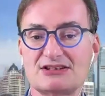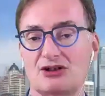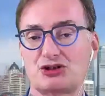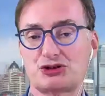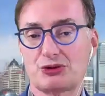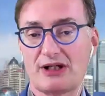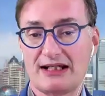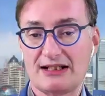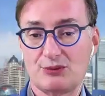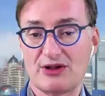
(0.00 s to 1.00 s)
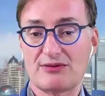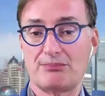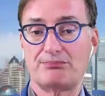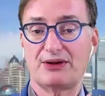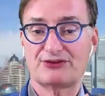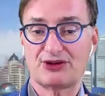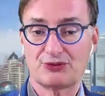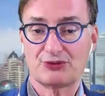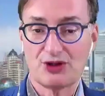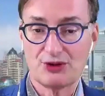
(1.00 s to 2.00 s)
trade with Belt and
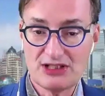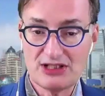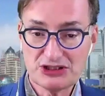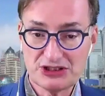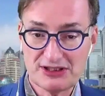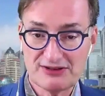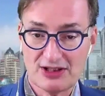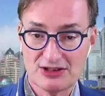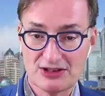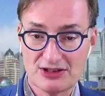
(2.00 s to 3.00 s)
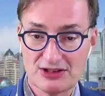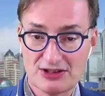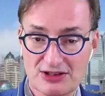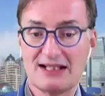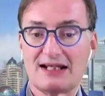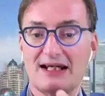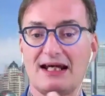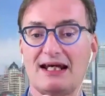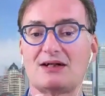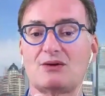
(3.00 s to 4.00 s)
Road Initiative countries
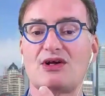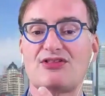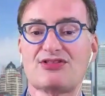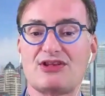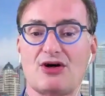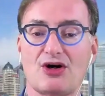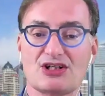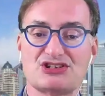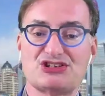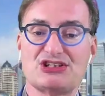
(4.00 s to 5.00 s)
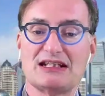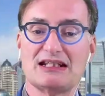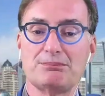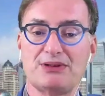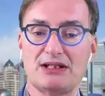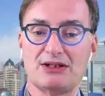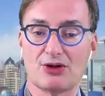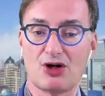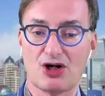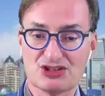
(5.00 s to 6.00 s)
and with the RCEP or
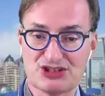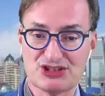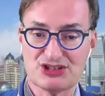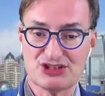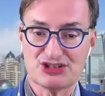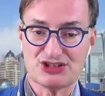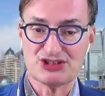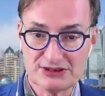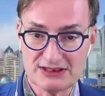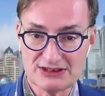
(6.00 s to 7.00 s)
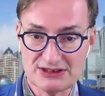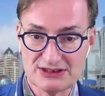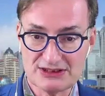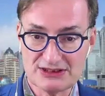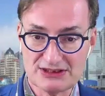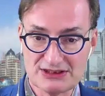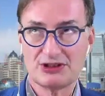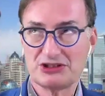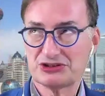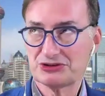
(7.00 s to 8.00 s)
RCEP countries,
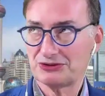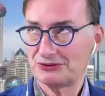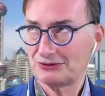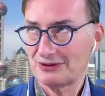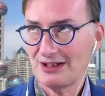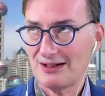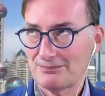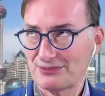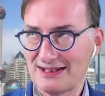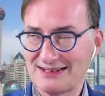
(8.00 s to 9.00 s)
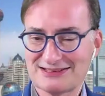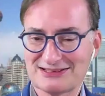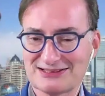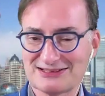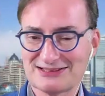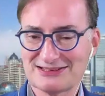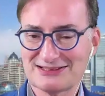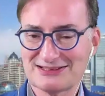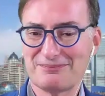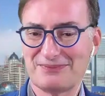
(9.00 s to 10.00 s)
Regional Comprehensive
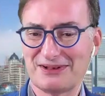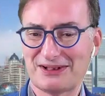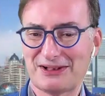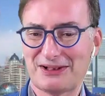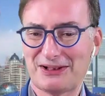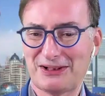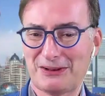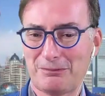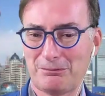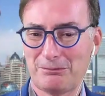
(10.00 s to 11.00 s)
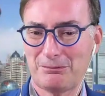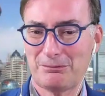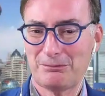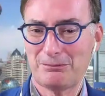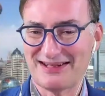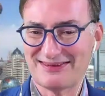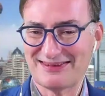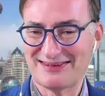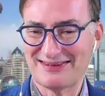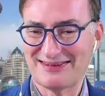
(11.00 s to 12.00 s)
Economic Plan, I
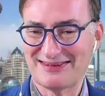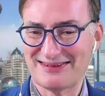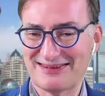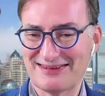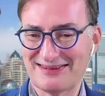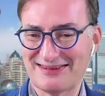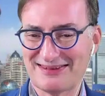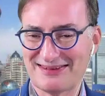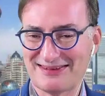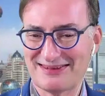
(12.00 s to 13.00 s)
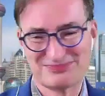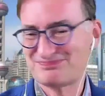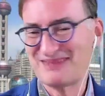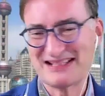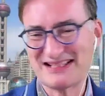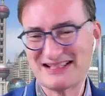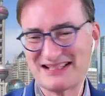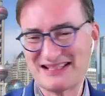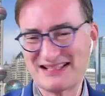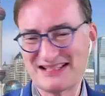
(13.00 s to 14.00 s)
think is the acronym. I always mess it
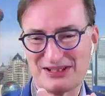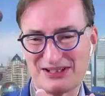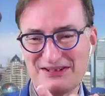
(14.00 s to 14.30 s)
up. I'm sorry.